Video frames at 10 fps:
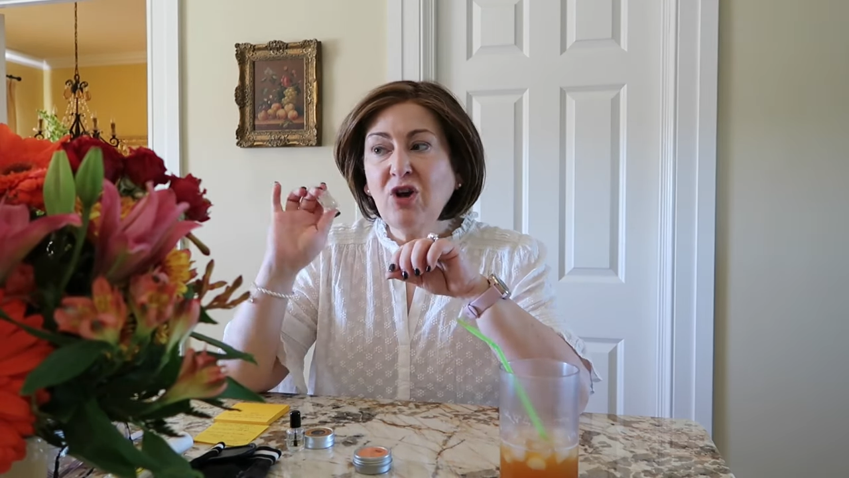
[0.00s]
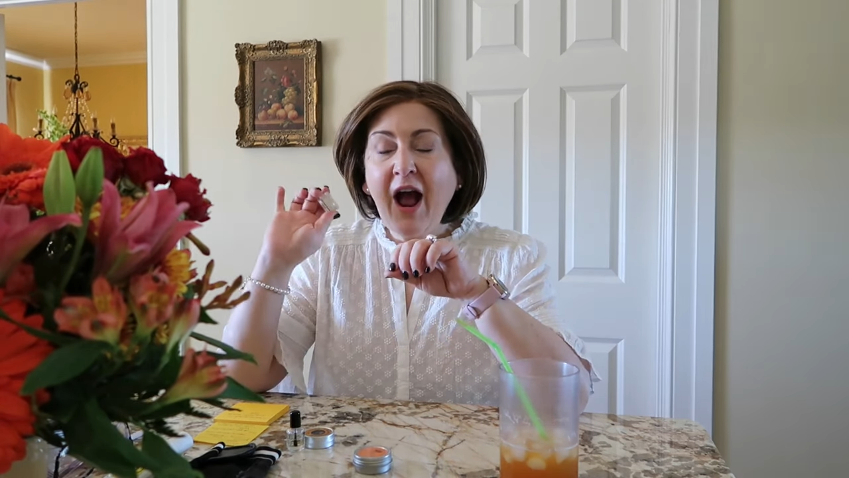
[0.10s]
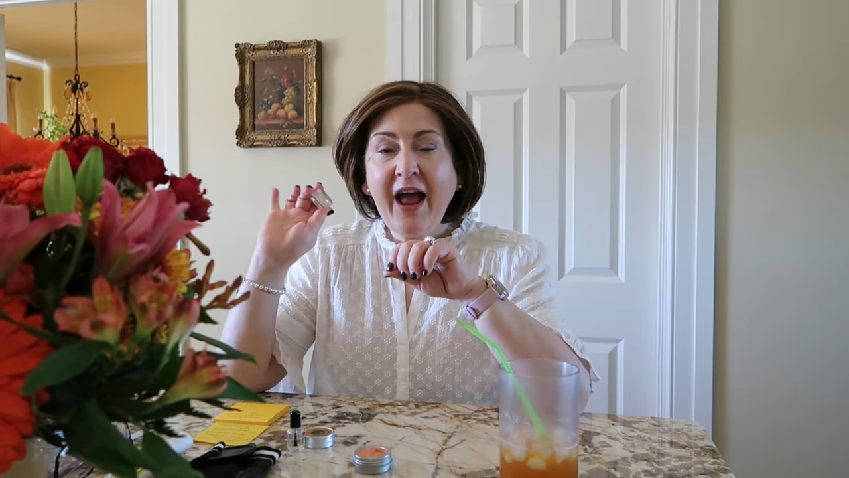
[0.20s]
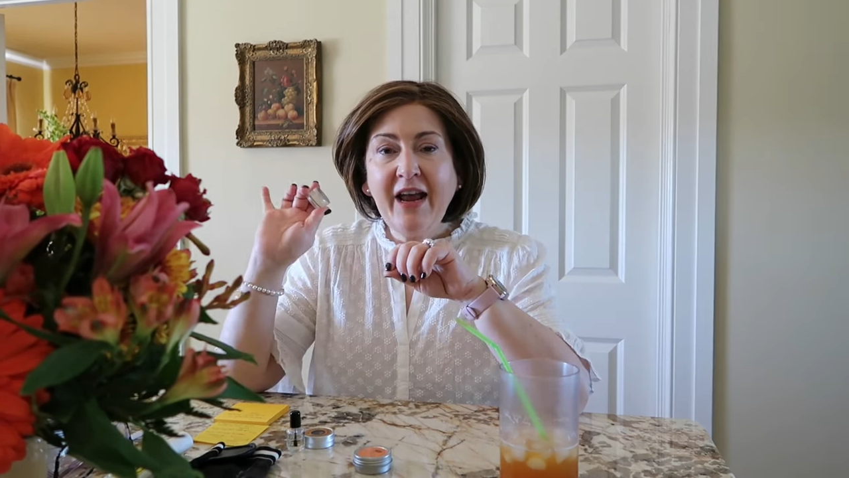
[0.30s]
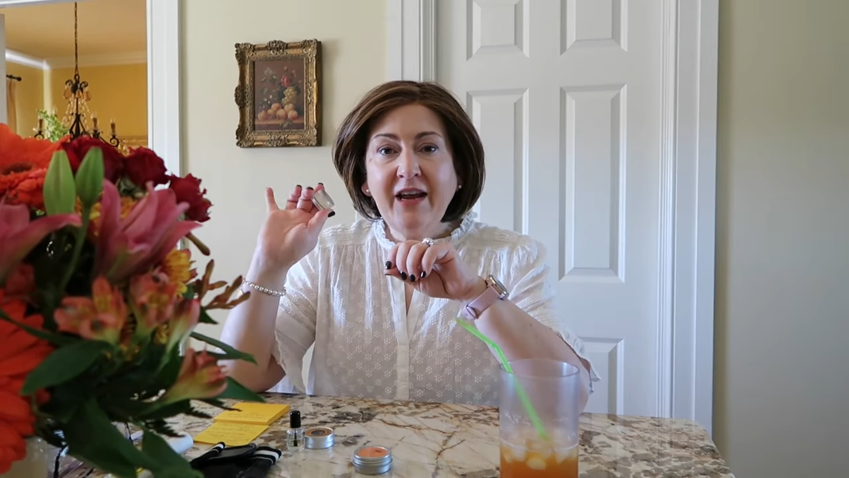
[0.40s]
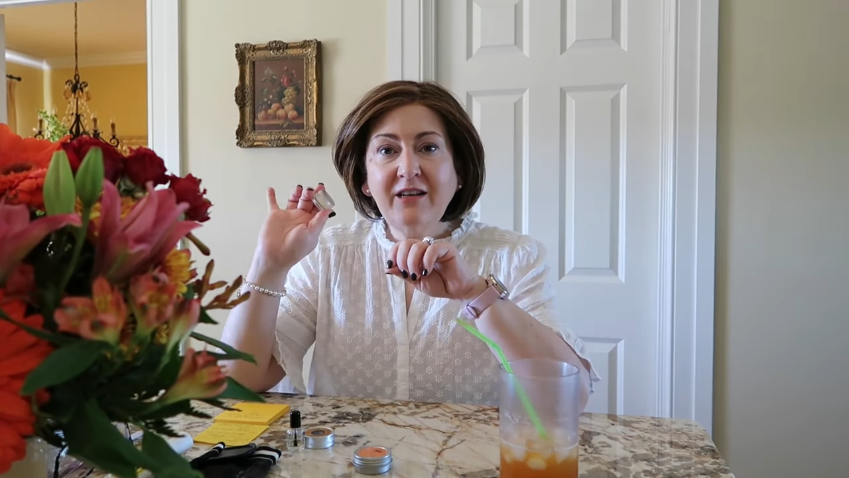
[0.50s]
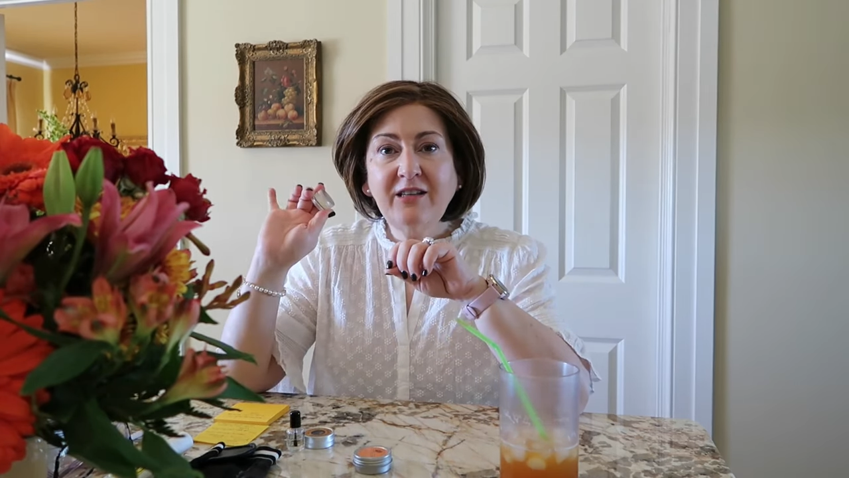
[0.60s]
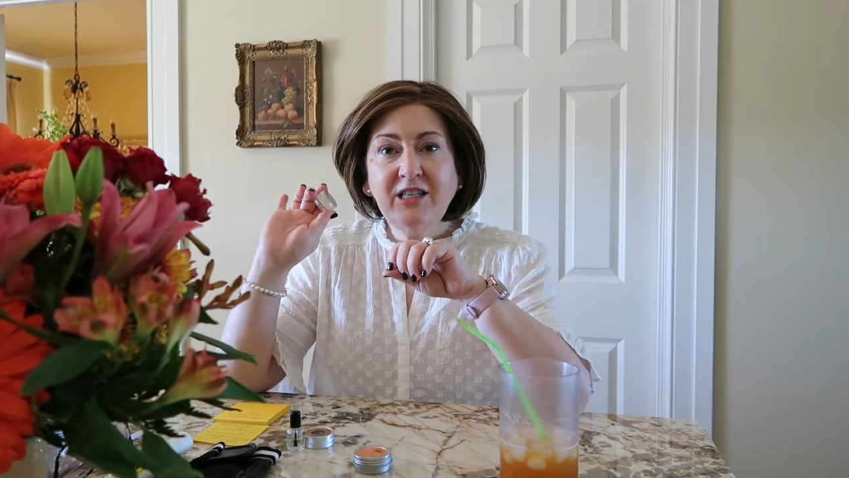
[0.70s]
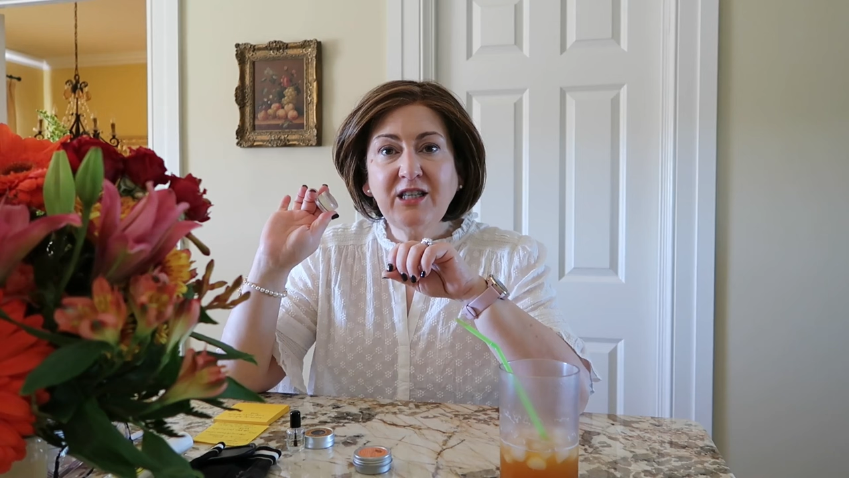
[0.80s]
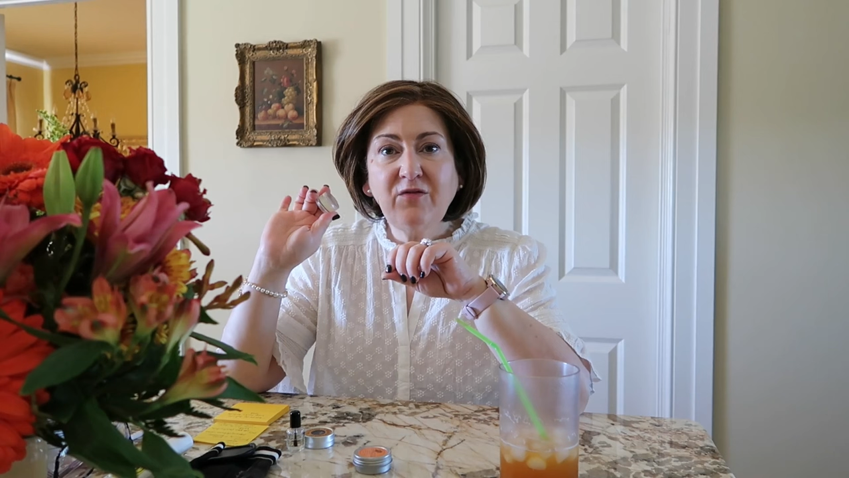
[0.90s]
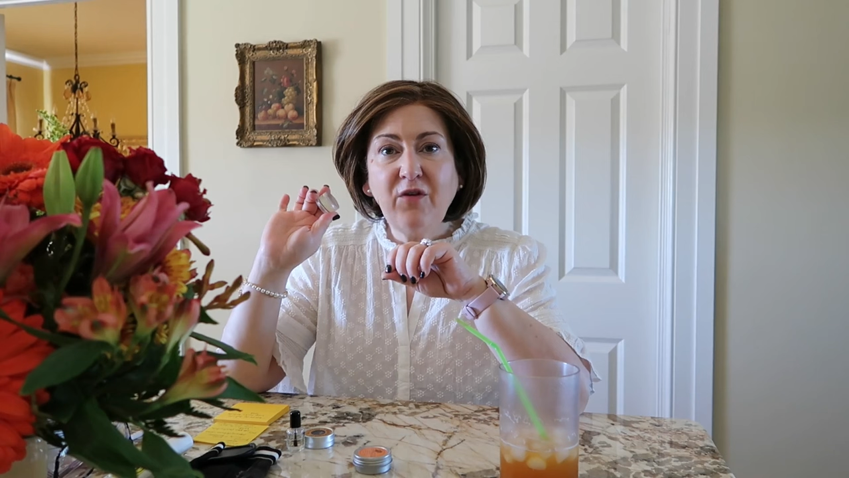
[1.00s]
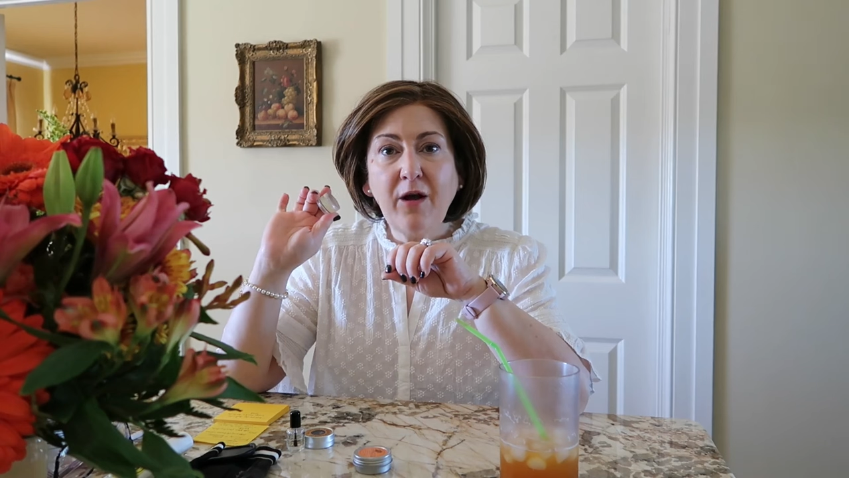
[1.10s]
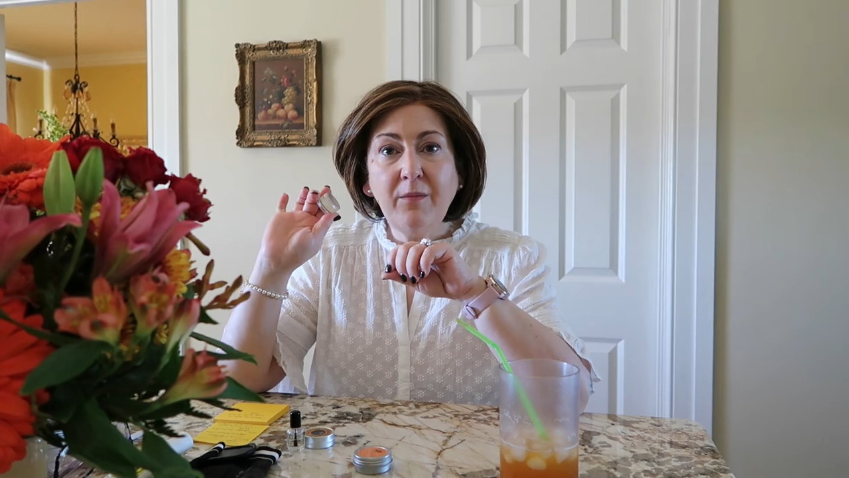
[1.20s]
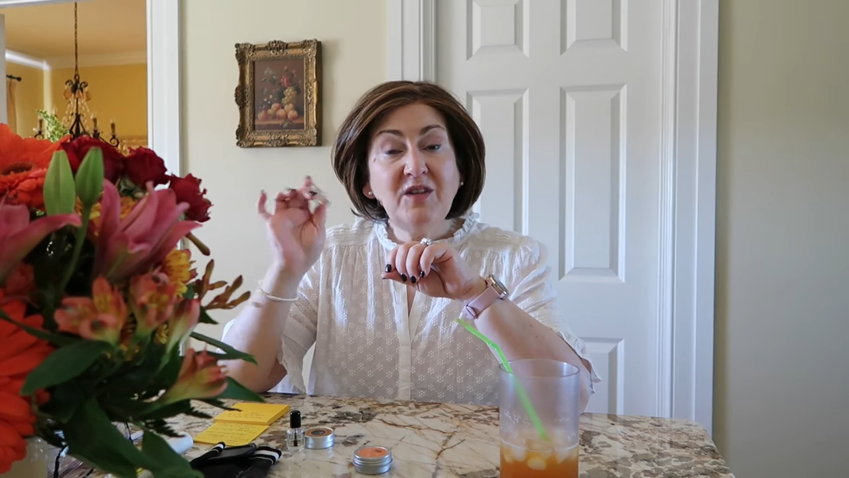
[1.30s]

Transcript: dry hands from